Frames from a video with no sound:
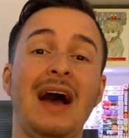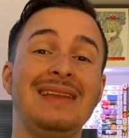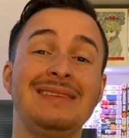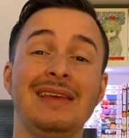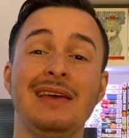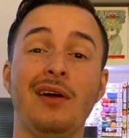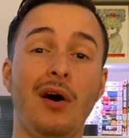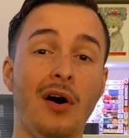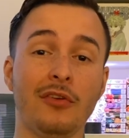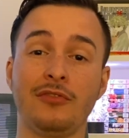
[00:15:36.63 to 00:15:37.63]
did
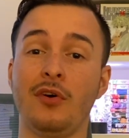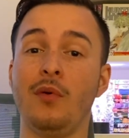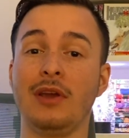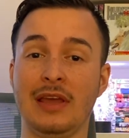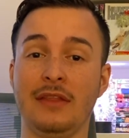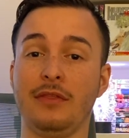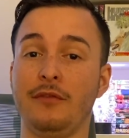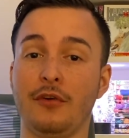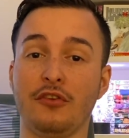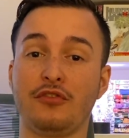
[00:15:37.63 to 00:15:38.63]
also get the
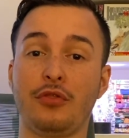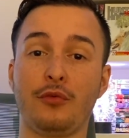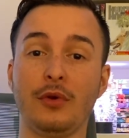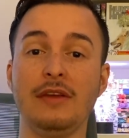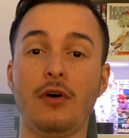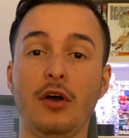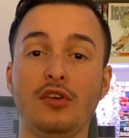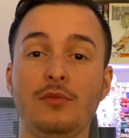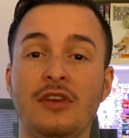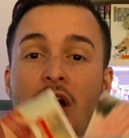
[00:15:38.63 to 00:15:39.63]
first 3
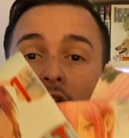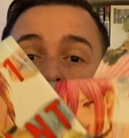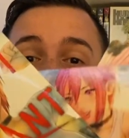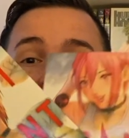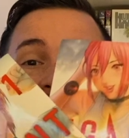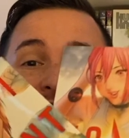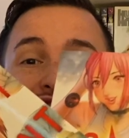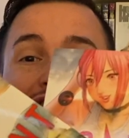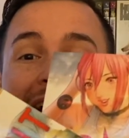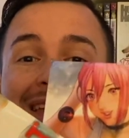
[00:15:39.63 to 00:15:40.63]
volumes of
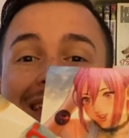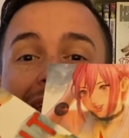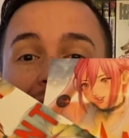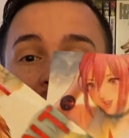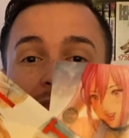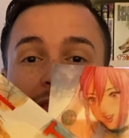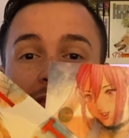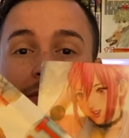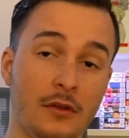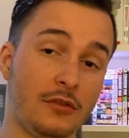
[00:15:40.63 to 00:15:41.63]
Gigant.
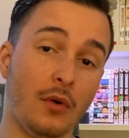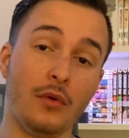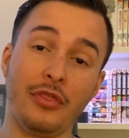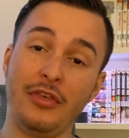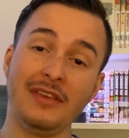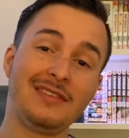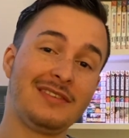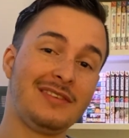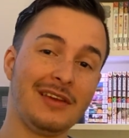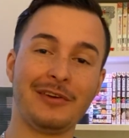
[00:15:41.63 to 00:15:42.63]
So this
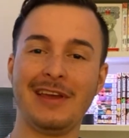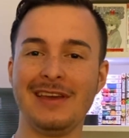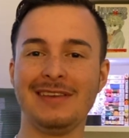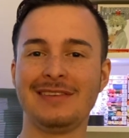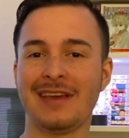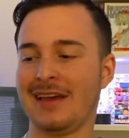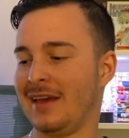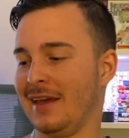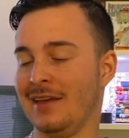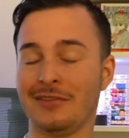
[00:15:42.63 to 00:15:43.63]
series
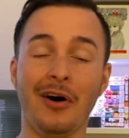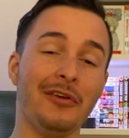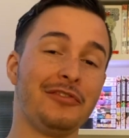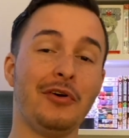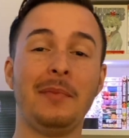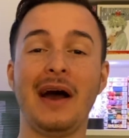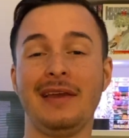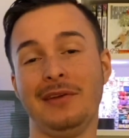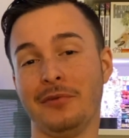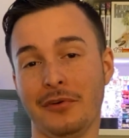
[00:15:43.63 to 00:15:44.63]
is also by
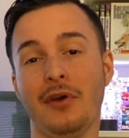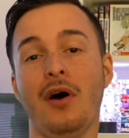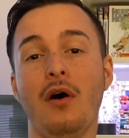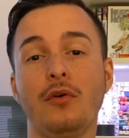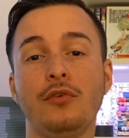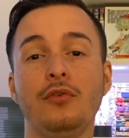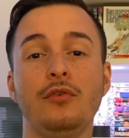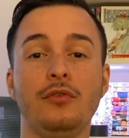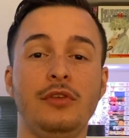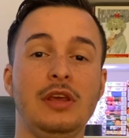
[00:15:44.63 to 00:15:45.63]
Hiroya Oku,
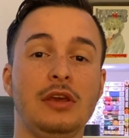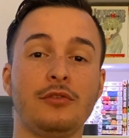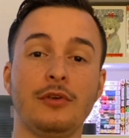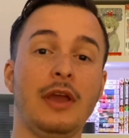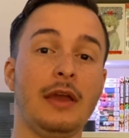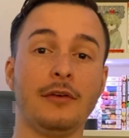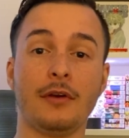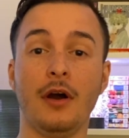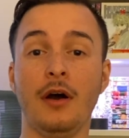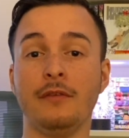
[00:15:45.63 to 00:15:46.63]
the creator
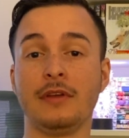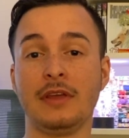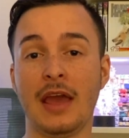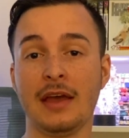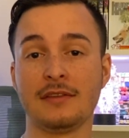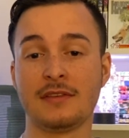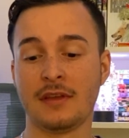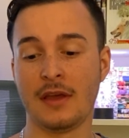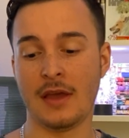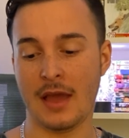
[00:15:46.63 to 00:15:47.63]
of Gantz,
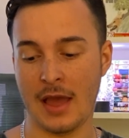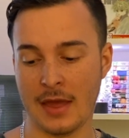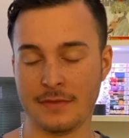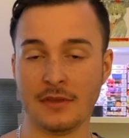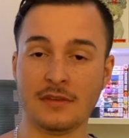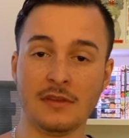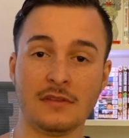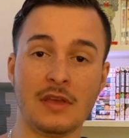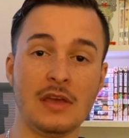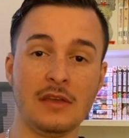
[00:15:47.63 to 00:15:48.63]
and this is
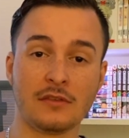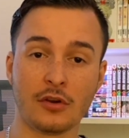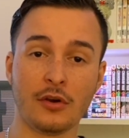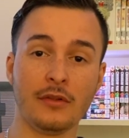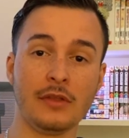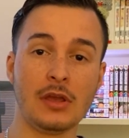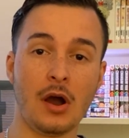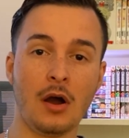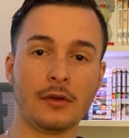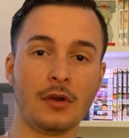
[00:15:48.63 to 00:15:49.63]
his currently
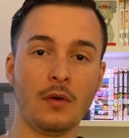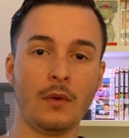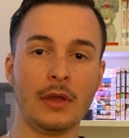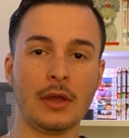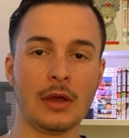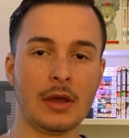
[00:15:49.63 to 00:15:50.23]
ongoing